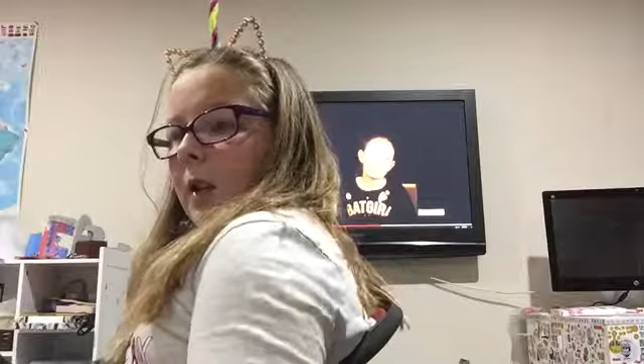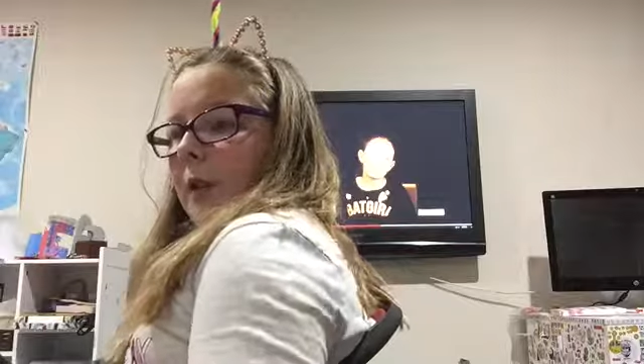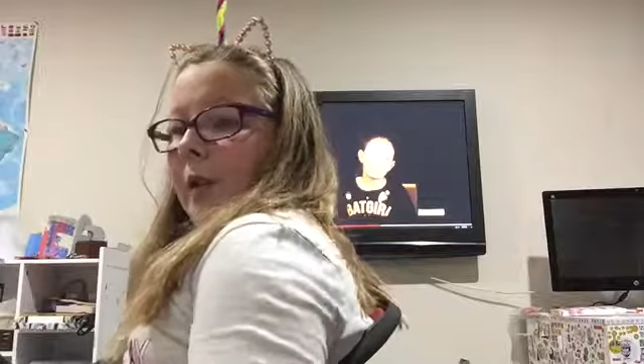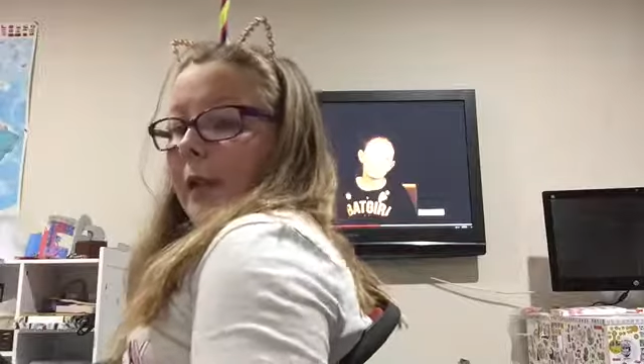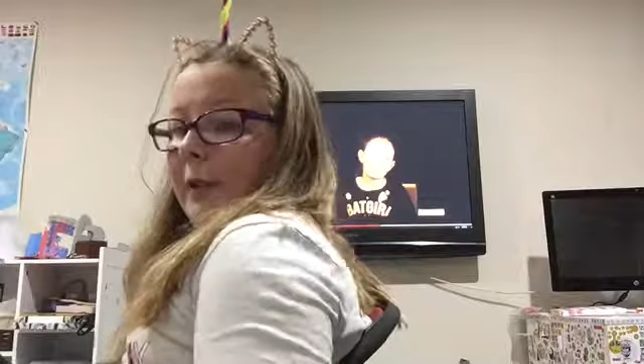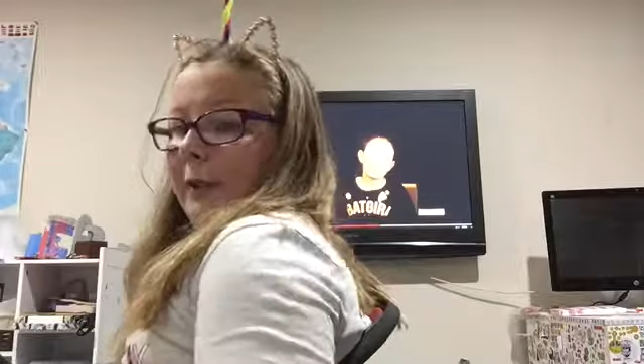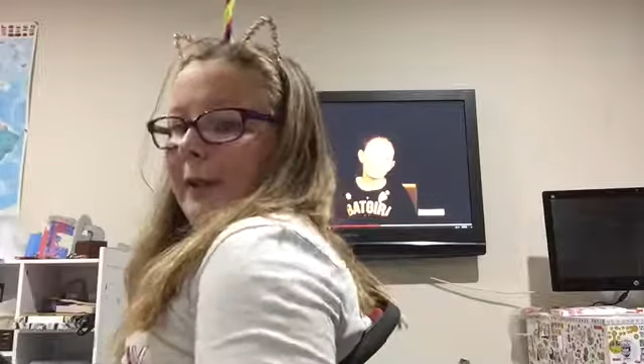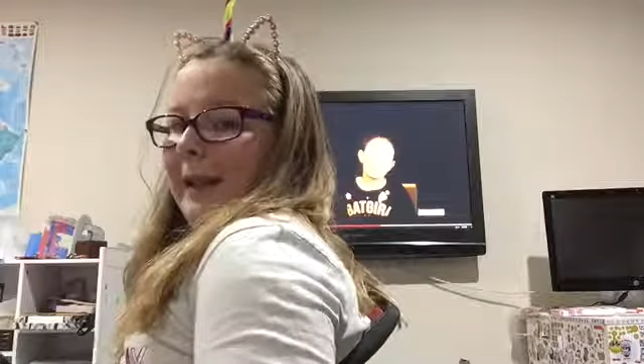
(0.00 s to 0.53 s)

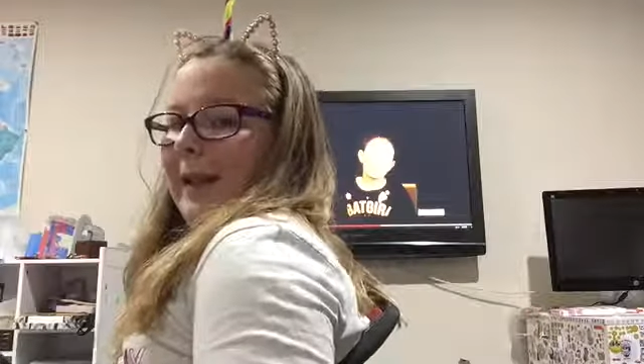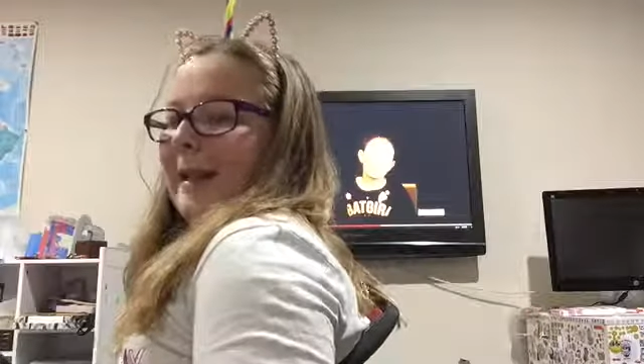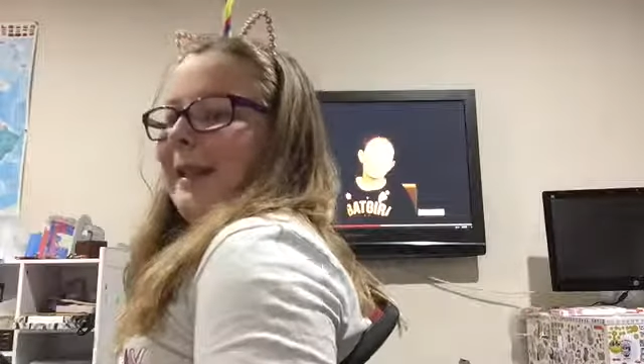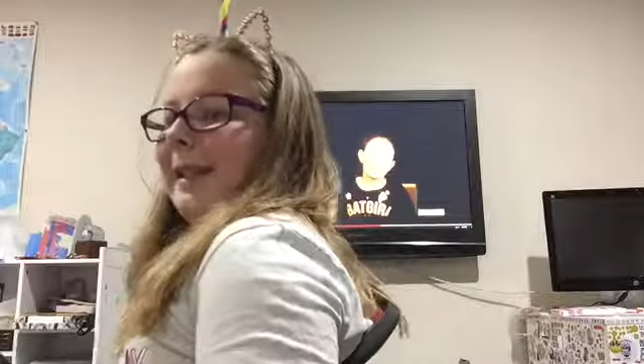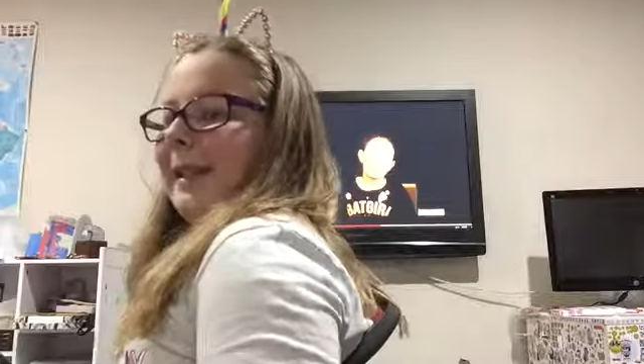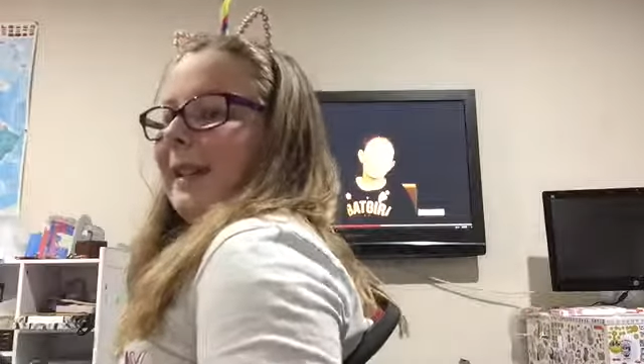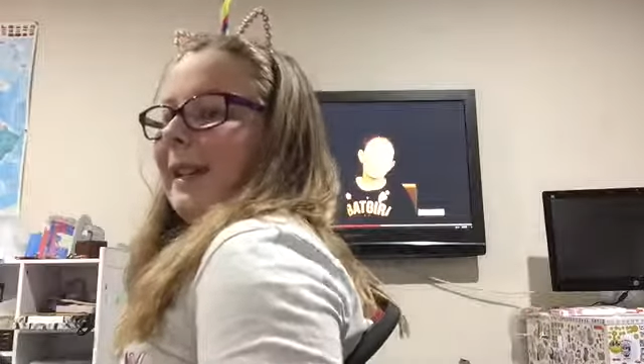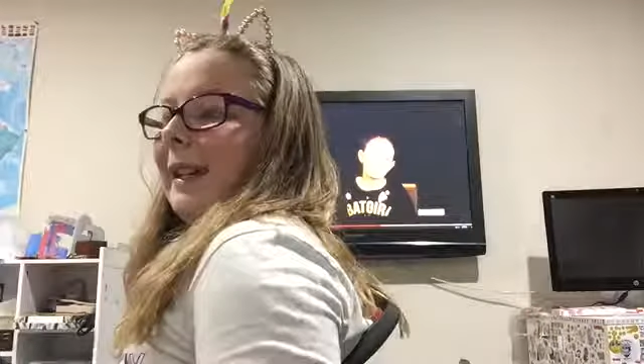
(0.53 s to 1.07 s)
they're
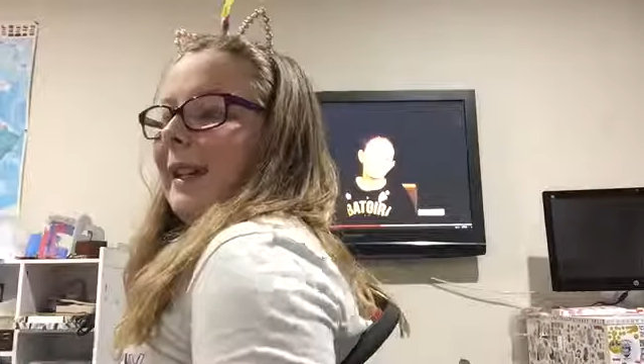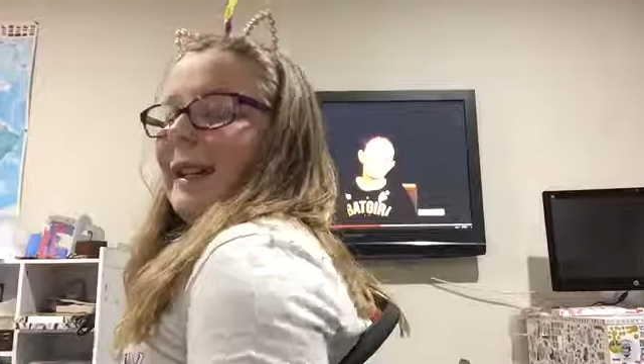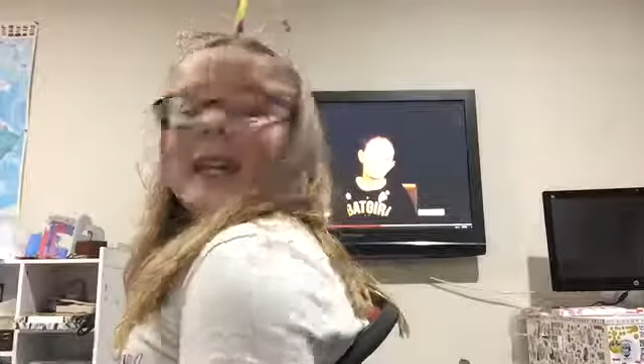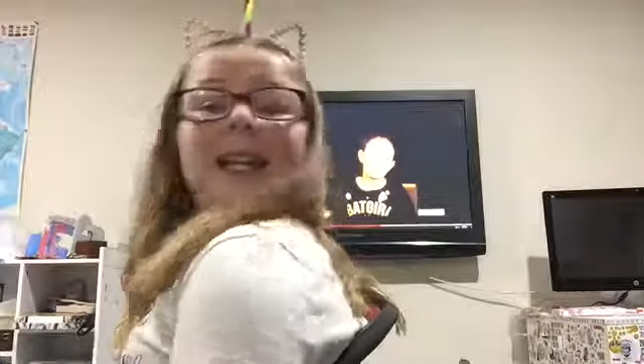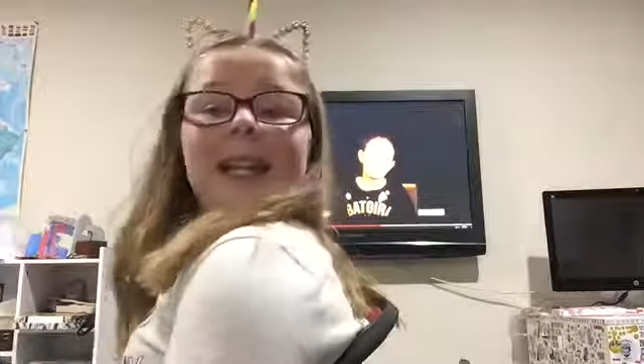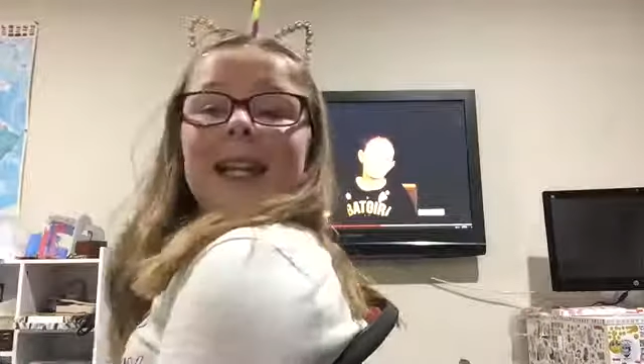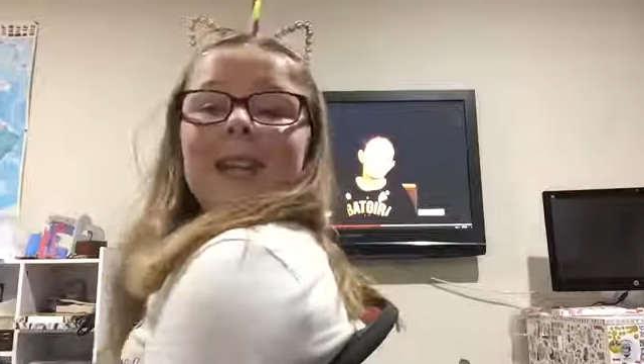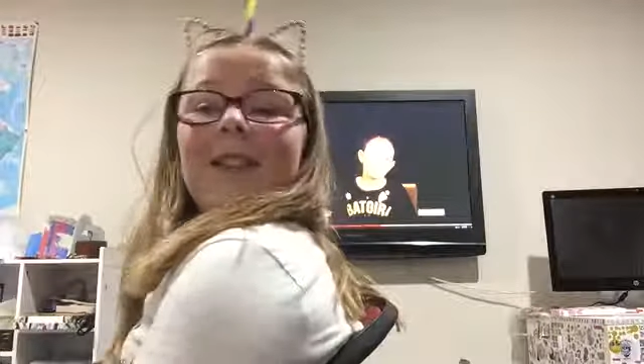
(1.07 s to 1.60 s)
twins,
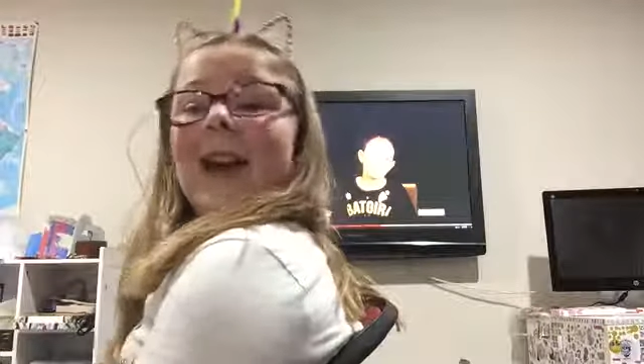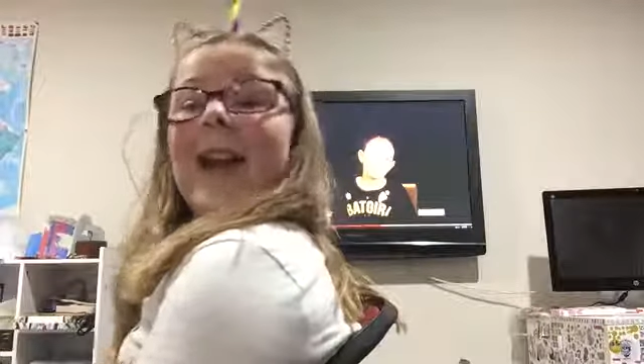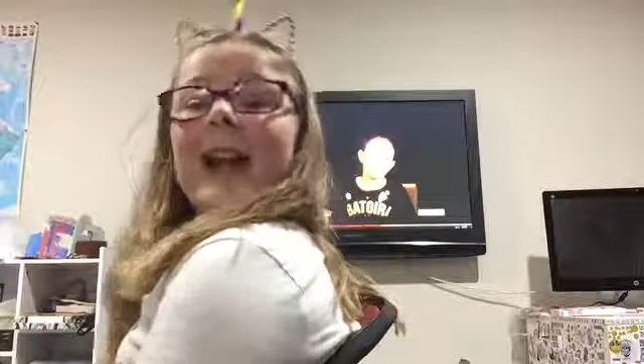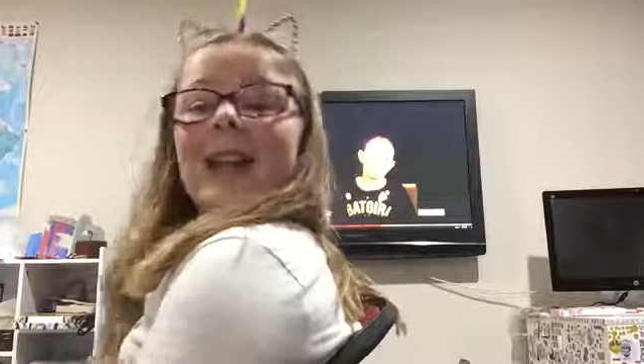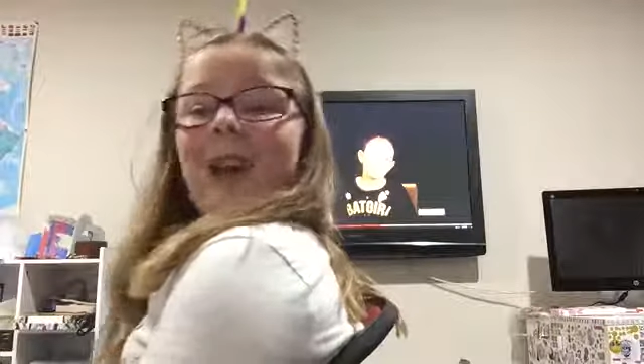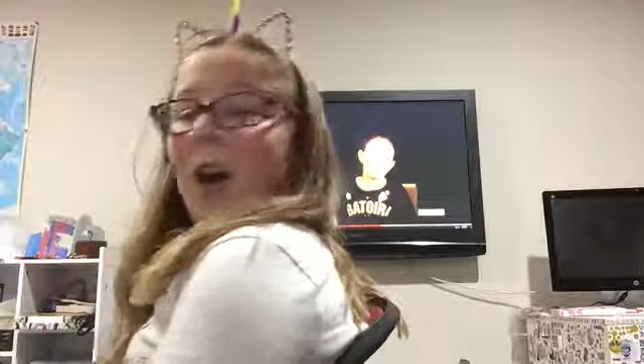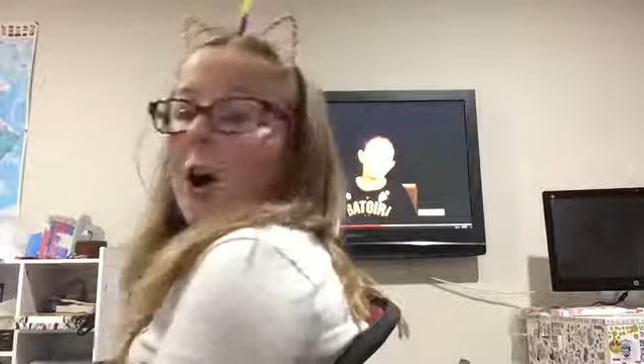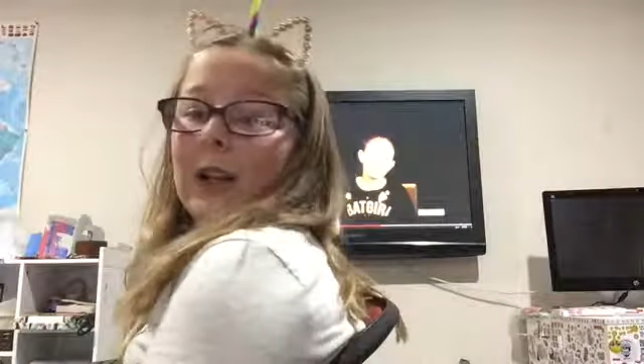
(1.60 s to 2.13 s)
Claire
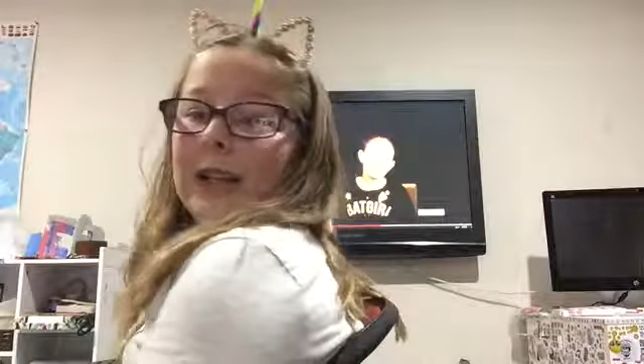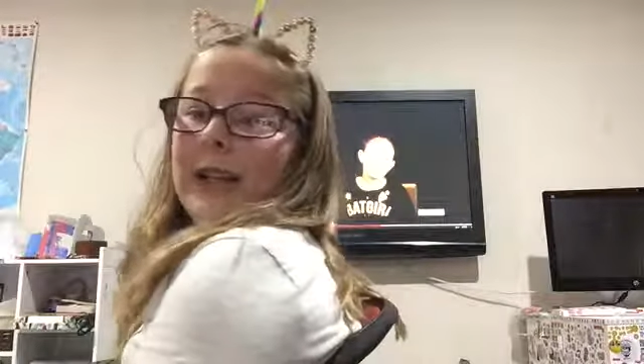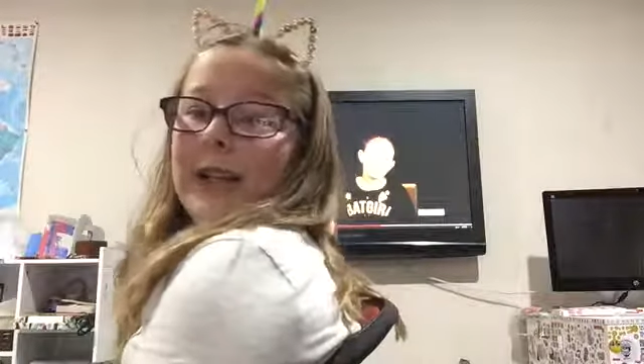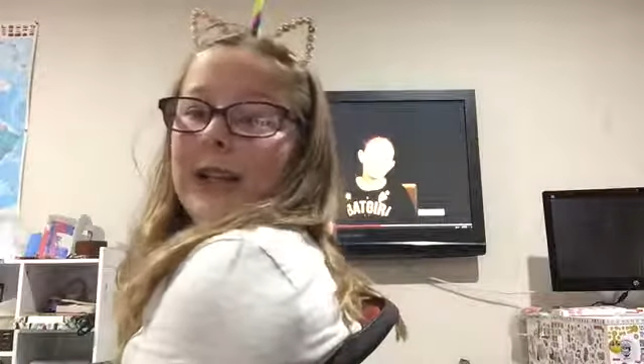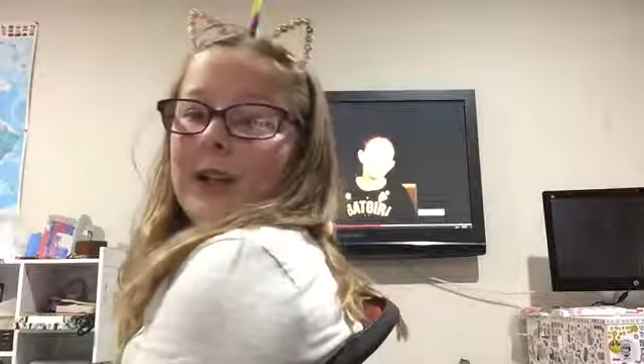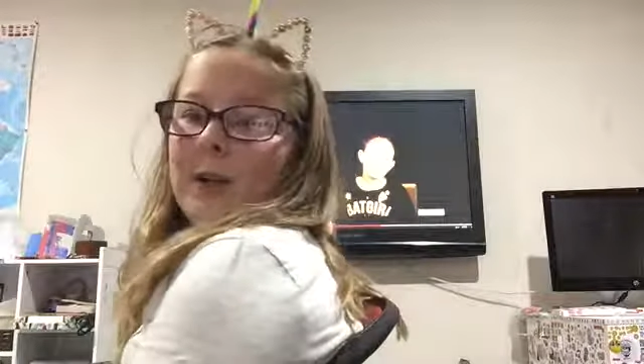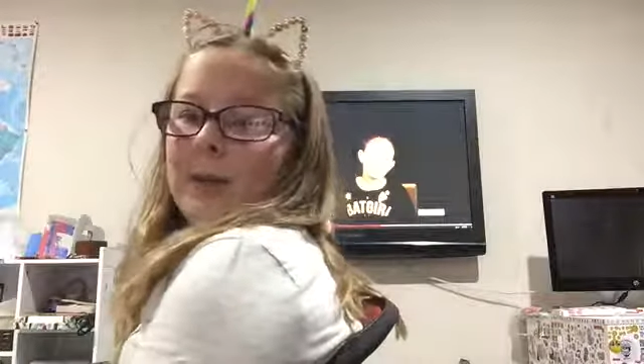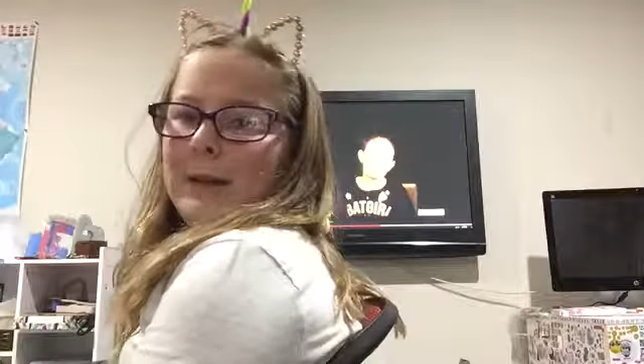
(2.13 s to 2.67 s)
and Holly.